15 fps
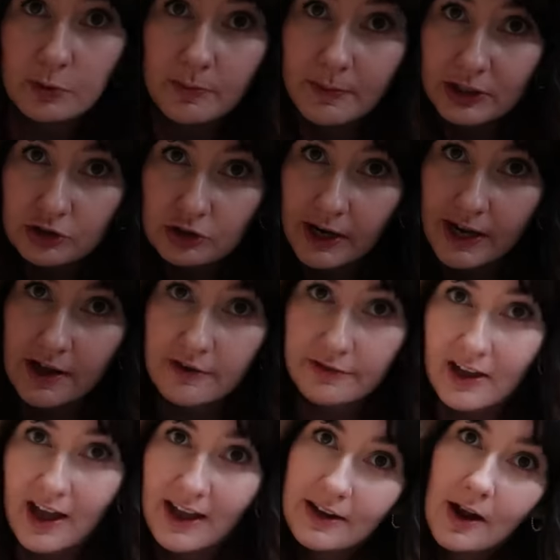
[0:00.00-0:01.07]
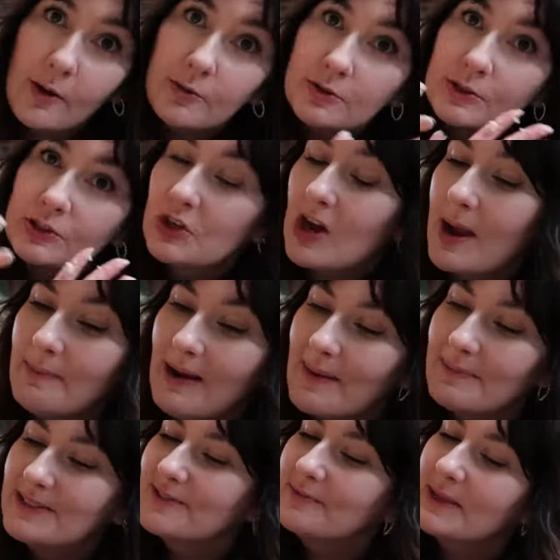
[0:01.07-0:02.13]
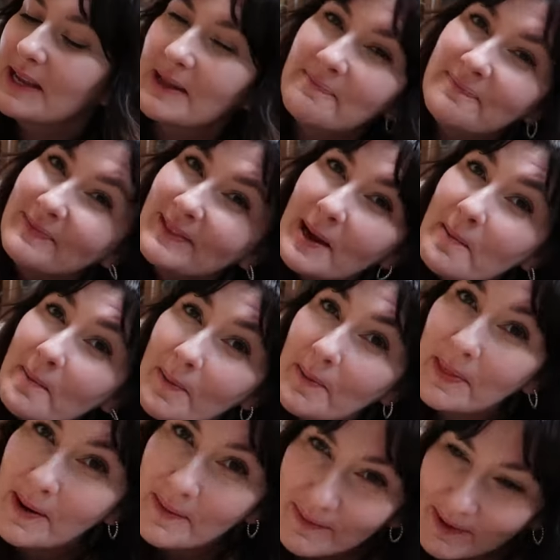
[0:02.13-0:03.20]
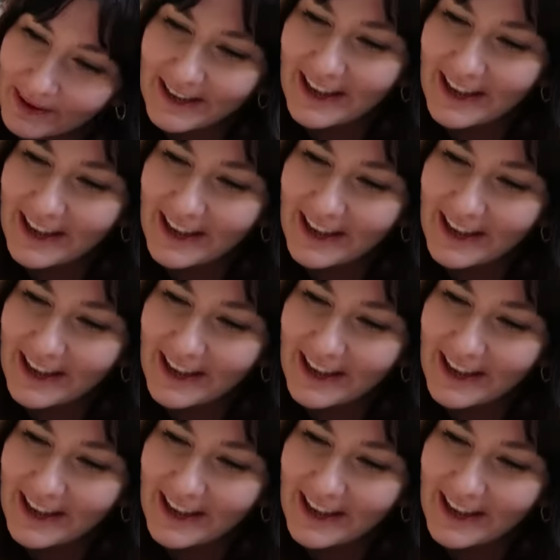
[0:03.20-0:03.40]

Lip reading: brought my tray over and I'll do a time lapse of me bobbing them on